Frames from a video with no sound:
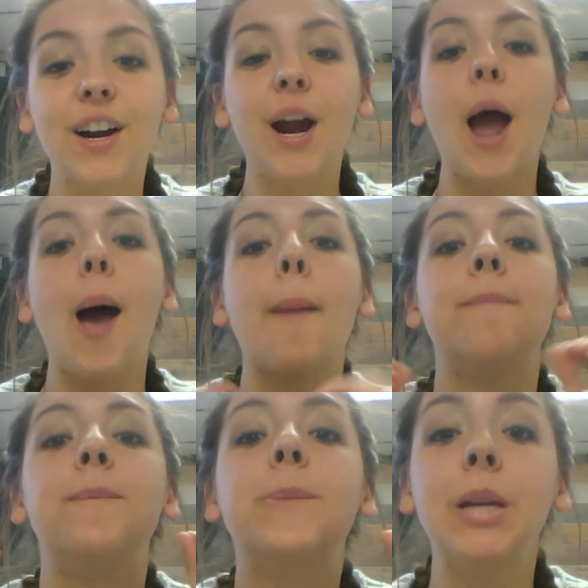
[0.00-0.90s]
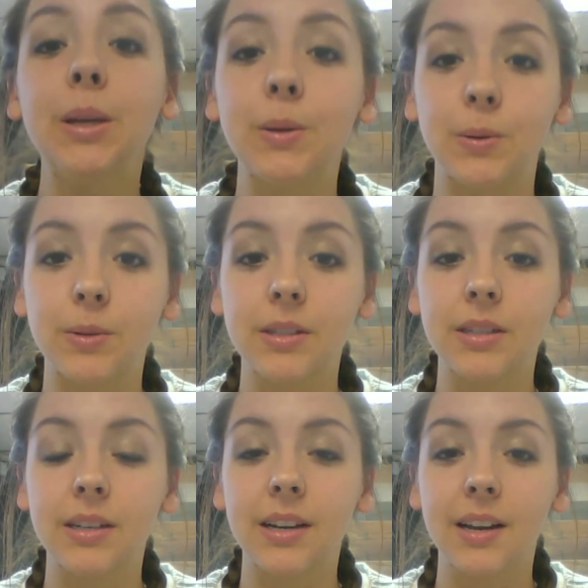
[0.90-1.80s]
abused
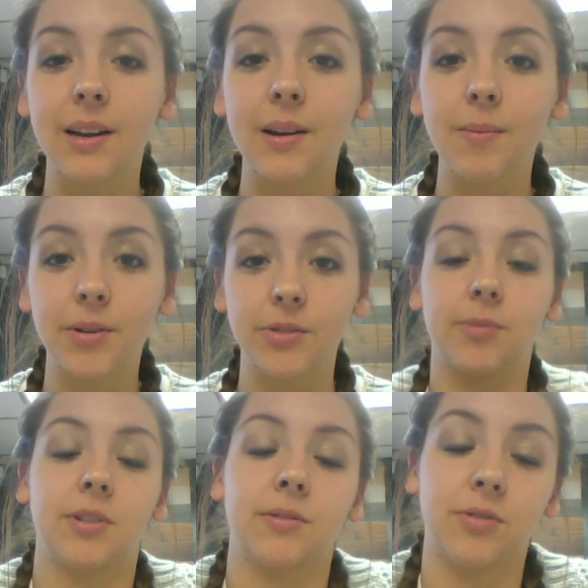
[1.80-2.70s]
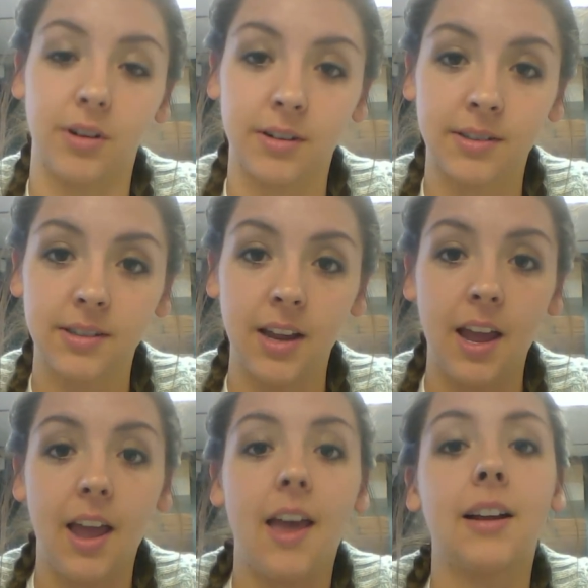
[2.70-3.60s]
prescription drugs.
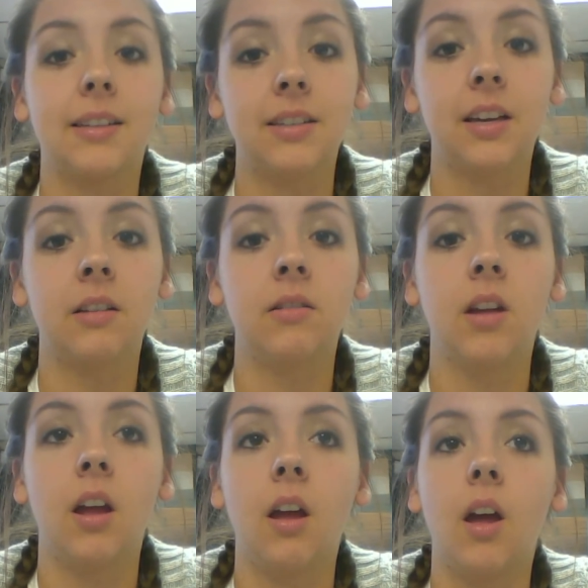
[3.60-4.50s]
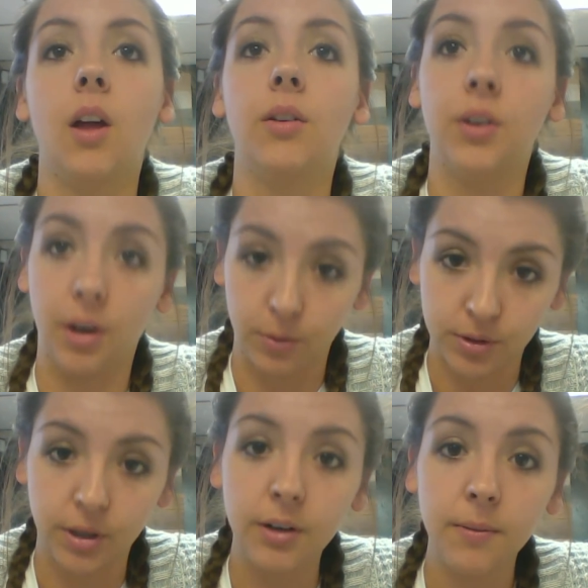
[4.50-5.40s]
And I said, no, sir.